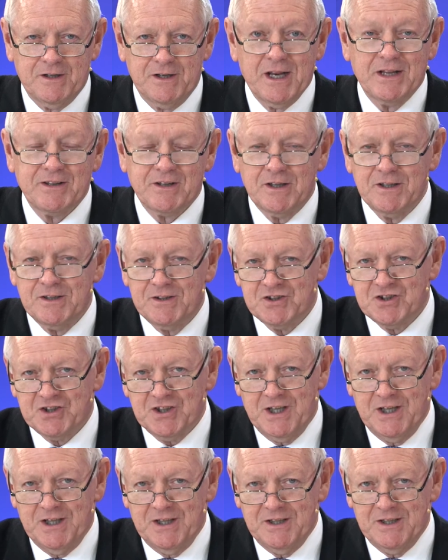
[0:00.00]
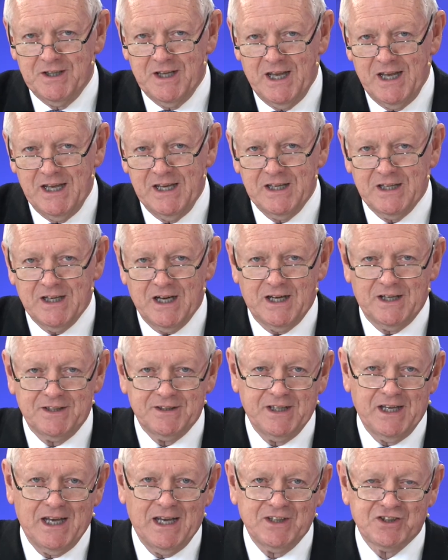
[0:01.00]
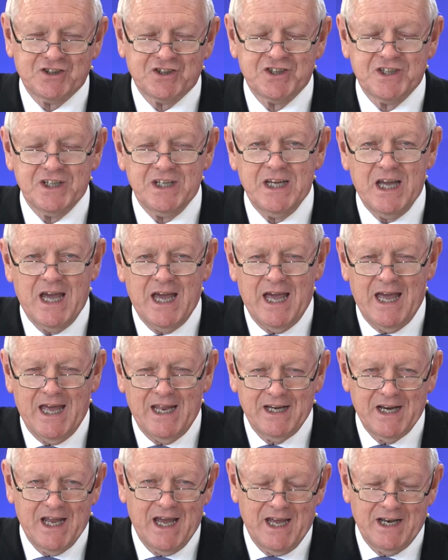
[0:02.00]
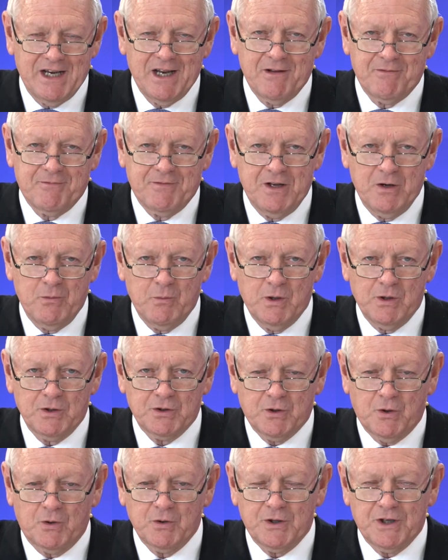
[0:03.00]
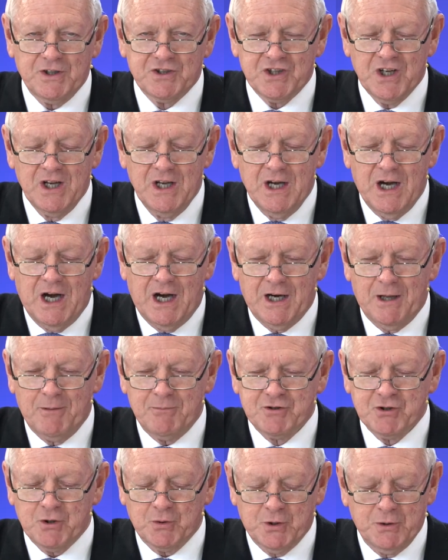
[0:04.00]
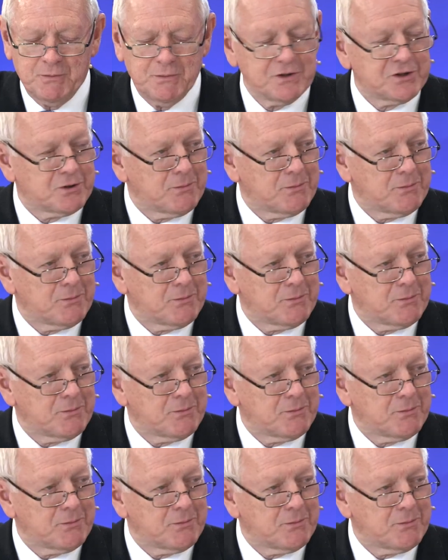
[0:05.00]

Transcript: the Netherlands, in The Hague, at the SDN-NFV World Congress, and I'm talking with